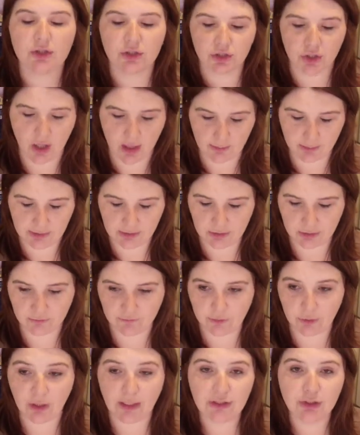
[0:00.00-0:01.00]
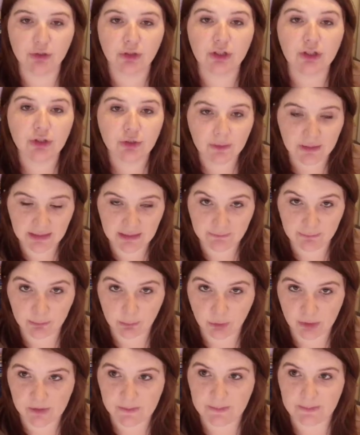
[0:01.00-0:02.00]
Job interview, and you can do it even
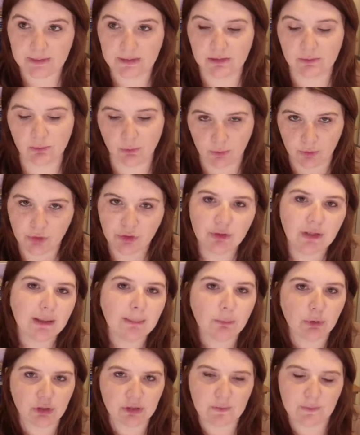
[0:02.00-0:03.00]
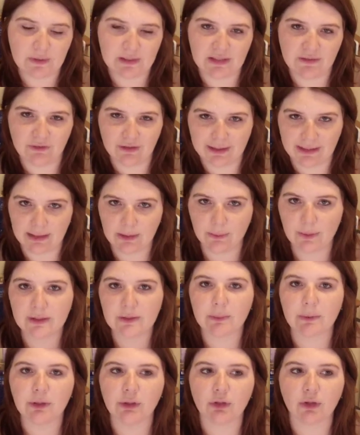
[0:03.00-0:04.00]
more well, you get more specific anyways,
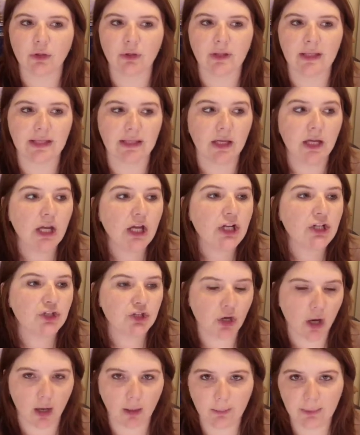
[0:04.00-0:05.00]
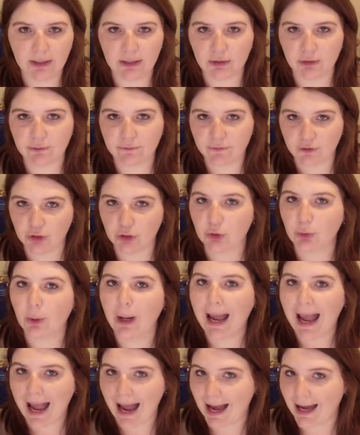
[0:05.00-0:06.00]
but you can go like job interview
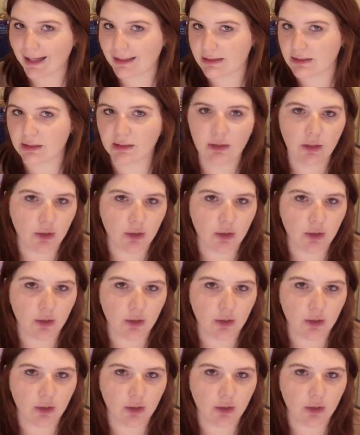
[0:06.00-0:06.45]
at